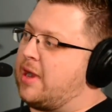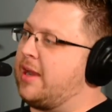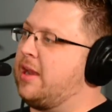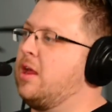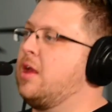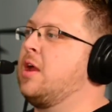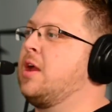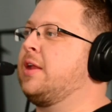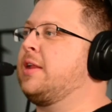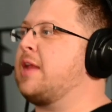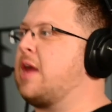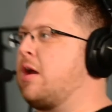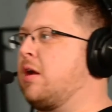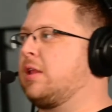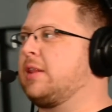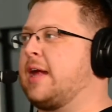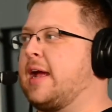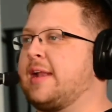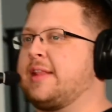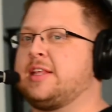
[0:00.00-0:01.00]
Right. Now,
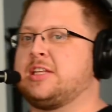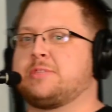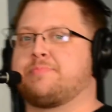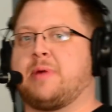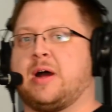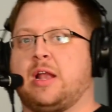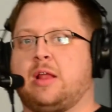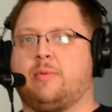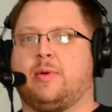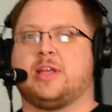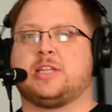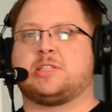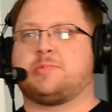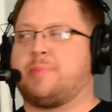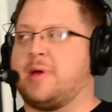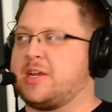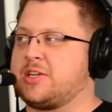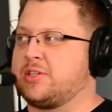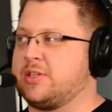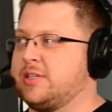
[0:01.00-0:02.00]
a lot of these bodyweight
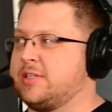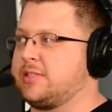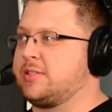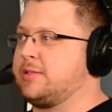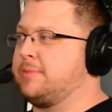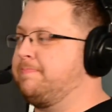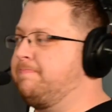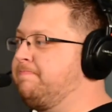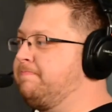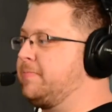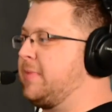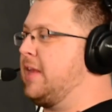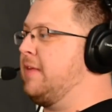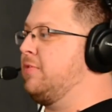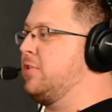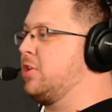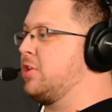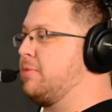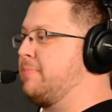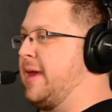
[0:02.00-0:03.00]
specialists,
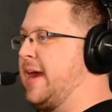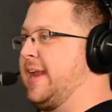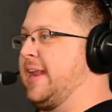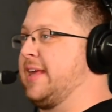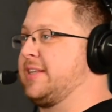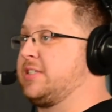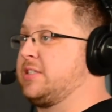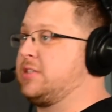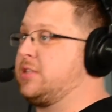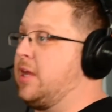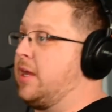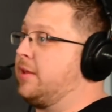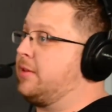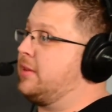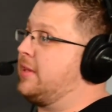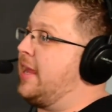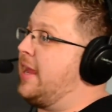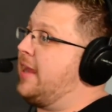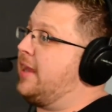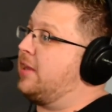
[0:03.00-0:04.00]
even though they're badasses,
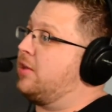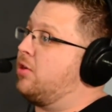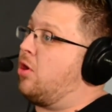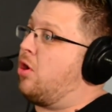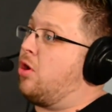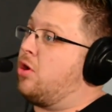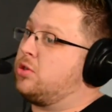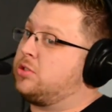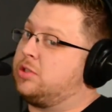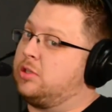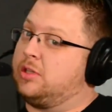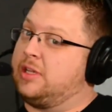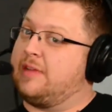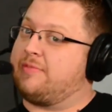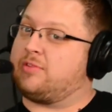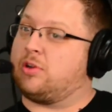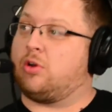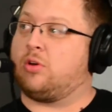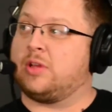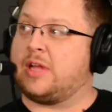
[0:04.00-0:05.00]
that they can also
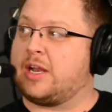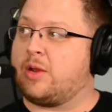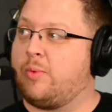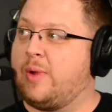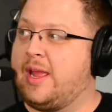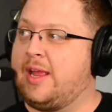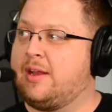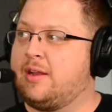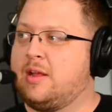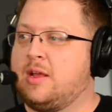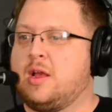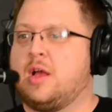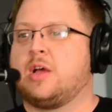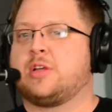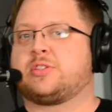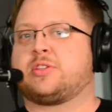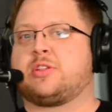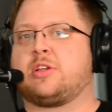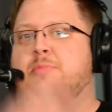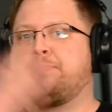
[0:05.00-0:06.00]
lift a whole lot of weight.
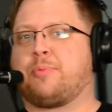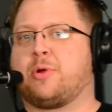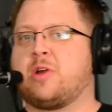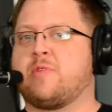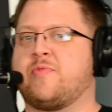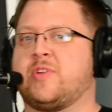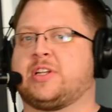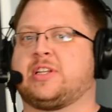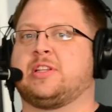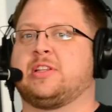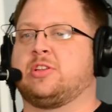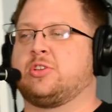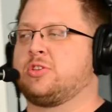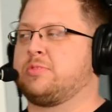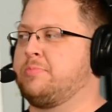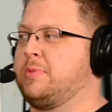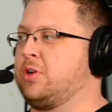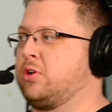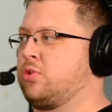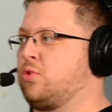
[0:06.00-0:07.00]
So they're perfect in those
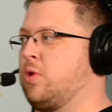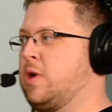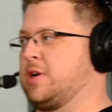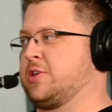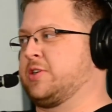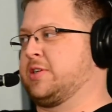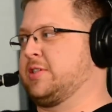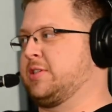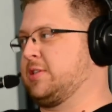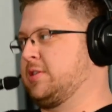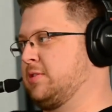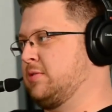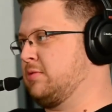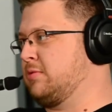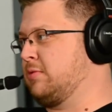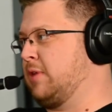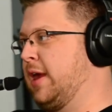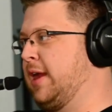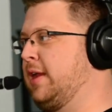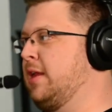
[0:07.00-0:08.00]
middle quadrants,
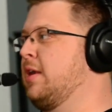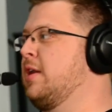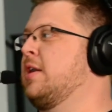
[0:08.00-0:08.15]
right?